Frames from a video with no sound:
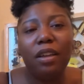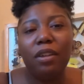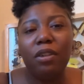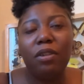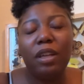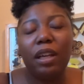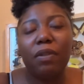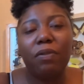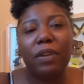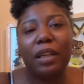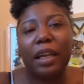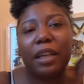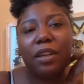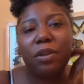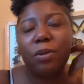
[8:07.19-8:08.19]
you didn't feel
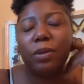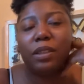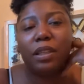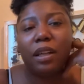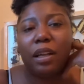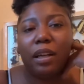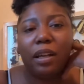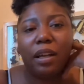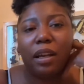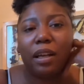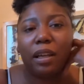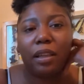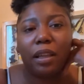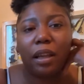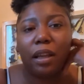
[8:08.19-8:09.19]
like you was getting
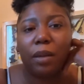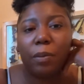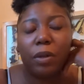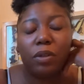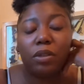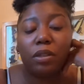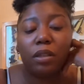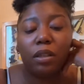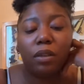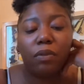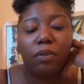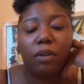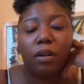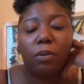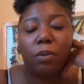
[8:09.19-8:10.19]
anything emotionally
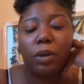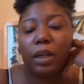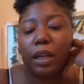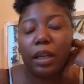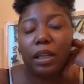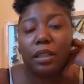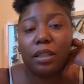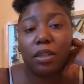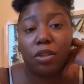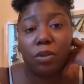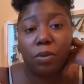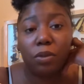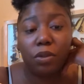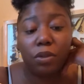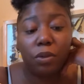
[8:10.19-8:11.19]
from what it is that you
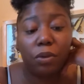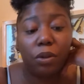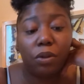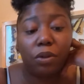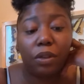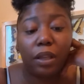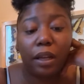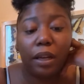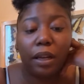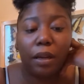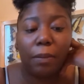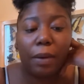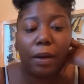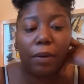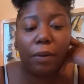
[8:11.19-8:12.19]
was doing or thinking
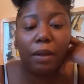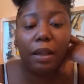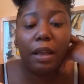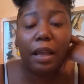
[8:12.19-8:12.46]
about.